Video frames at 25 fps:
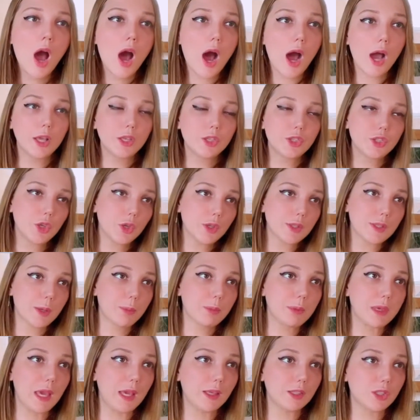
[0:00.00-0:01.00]
I saw
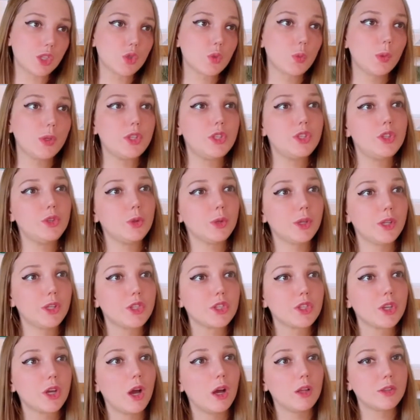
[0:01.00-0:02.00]
some cases when
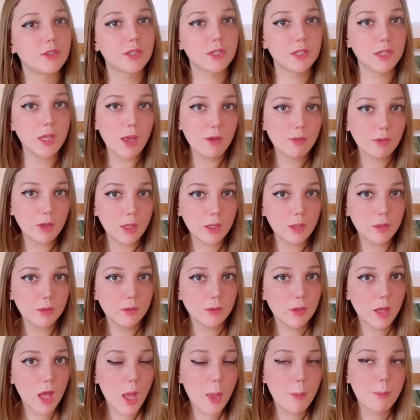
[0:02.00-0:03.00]
students got 7
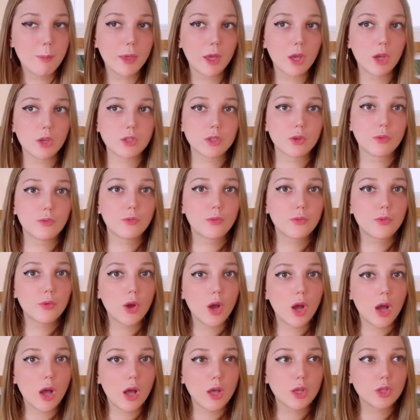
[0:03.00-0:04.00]
because of
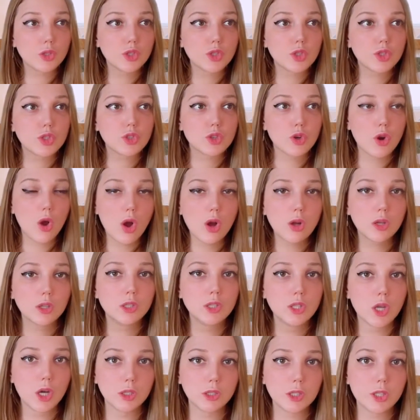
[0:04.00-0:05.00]
strong
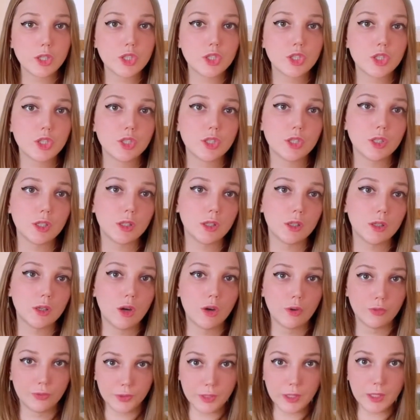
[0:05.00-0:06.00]
knowledge
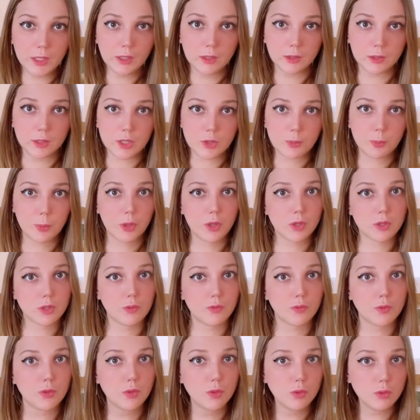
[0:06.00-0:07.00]
of English, because
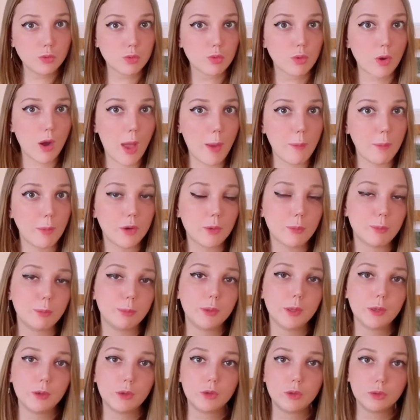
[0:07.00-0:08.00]
of good grammar,
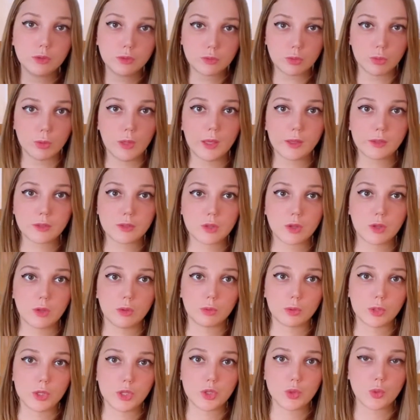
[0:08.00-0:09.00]
good
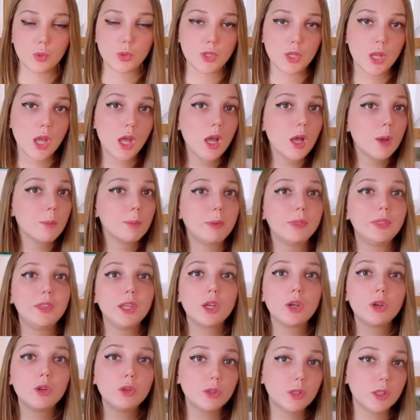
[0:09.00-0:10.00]
lexical resource, but they
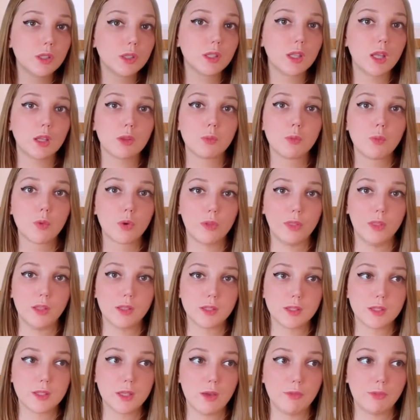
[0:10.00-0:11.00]
couldn't get more than
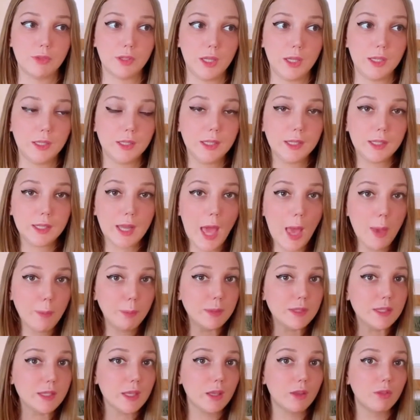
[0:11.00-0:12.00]
7, and it
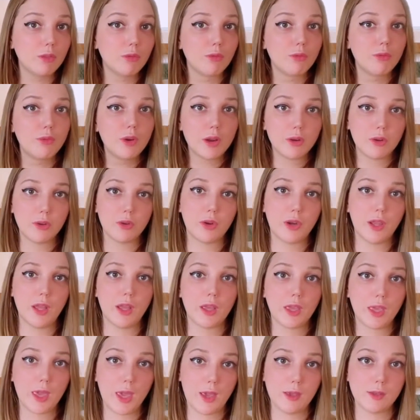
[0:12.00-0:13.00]
happens in very
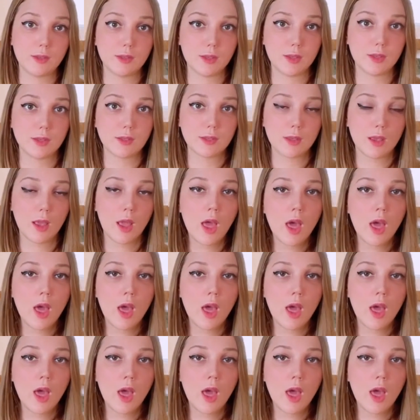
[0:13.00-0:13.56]
rare cases.